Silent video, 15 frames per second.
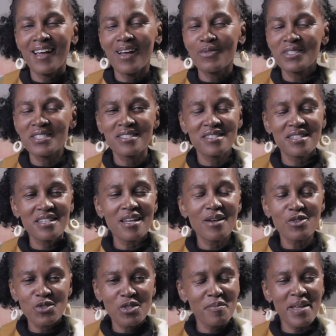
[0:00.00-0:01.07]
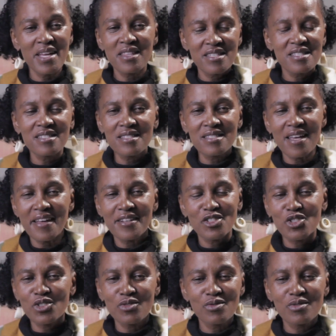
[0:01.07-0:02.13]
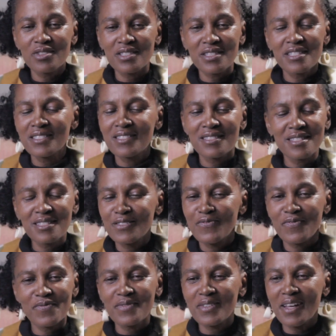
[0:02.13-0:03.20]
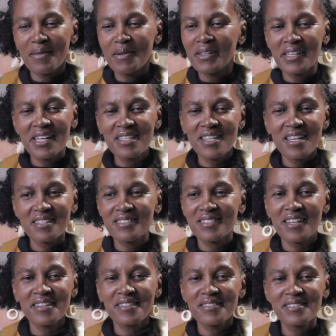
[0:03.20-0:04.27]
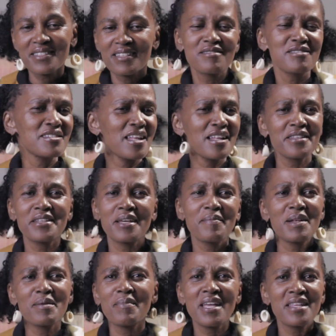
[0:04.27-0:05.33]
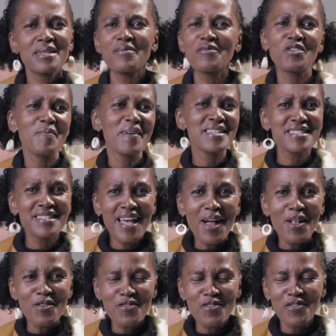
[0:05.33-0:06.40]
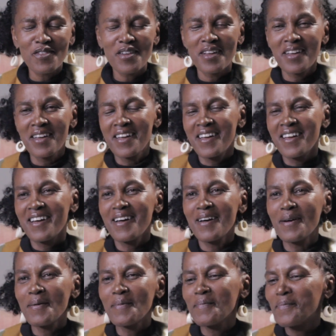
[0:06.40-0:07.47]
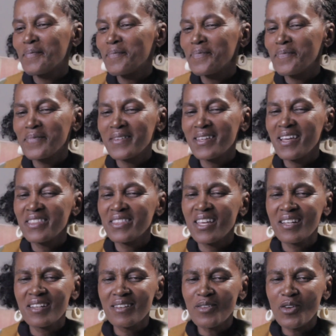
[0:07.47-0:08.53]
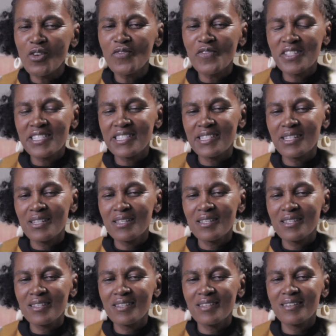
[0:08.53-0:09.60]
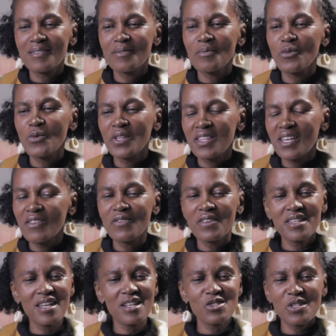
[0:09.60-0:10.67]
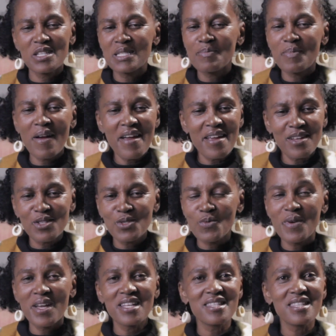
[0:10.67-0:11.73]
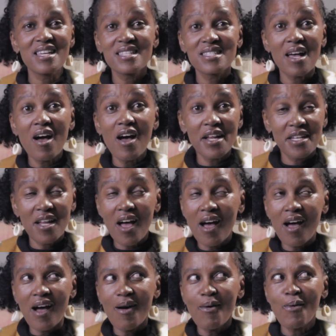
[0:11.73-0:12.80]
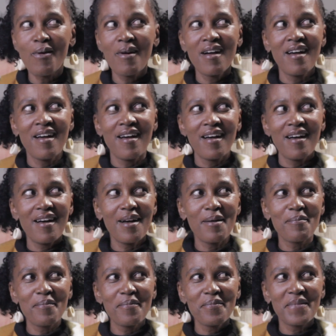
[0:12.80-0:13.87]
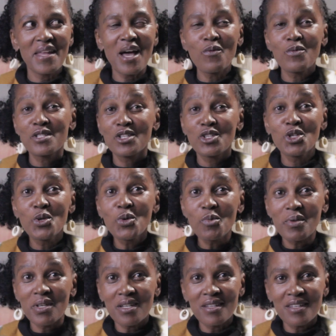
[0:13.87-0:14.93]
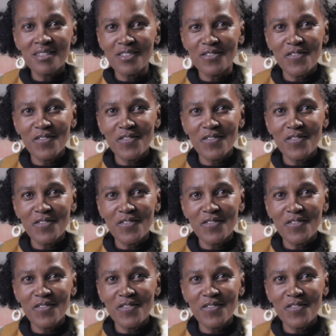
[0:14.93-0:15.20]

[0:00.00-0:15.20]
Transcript: I was just thinking I was going to make these designer shoes, these gladiator sandals, and sell them and make them for myself. And then obviously with everything transpiring to where things are now, I was a newbie in